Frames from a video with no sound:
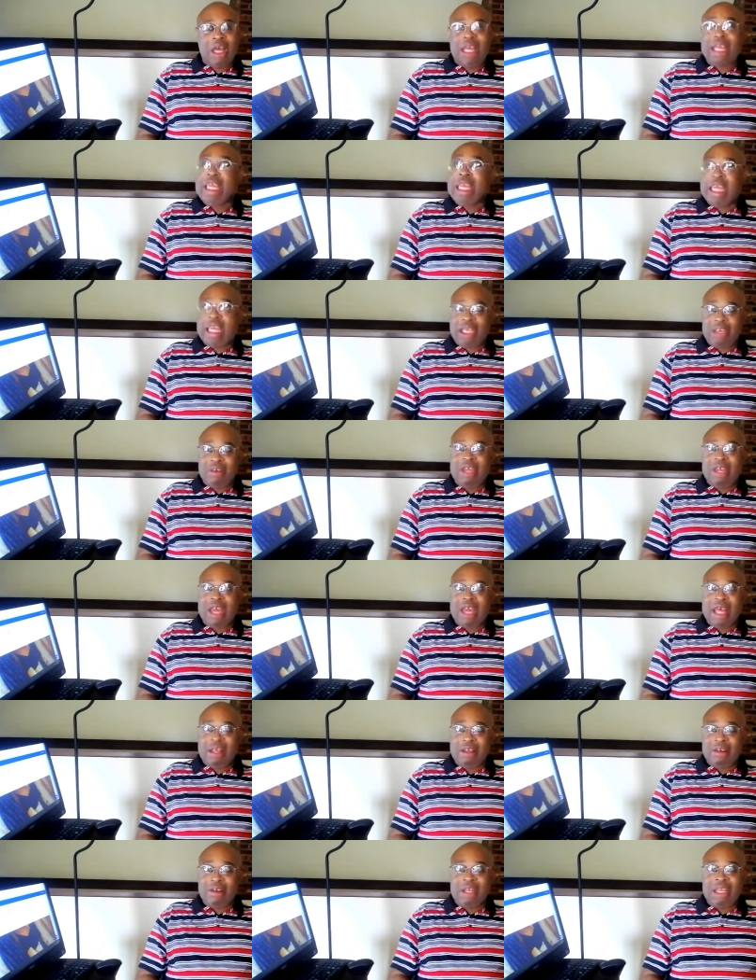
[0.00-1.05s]
again, you guys
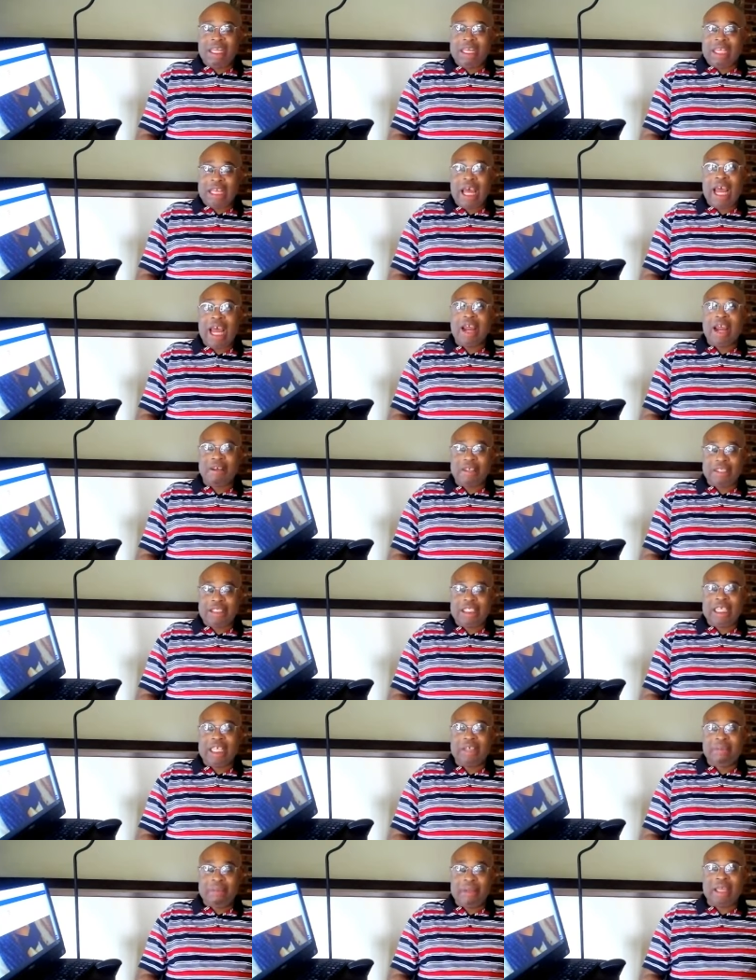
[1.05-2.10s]
are going to get tired of
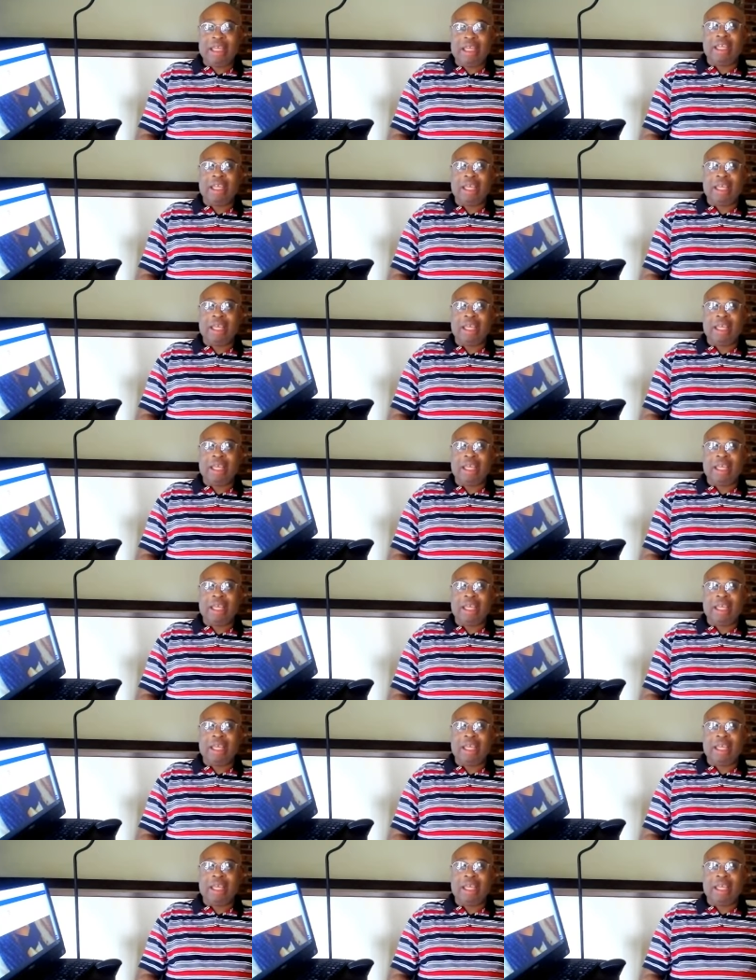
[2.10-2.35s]
seeing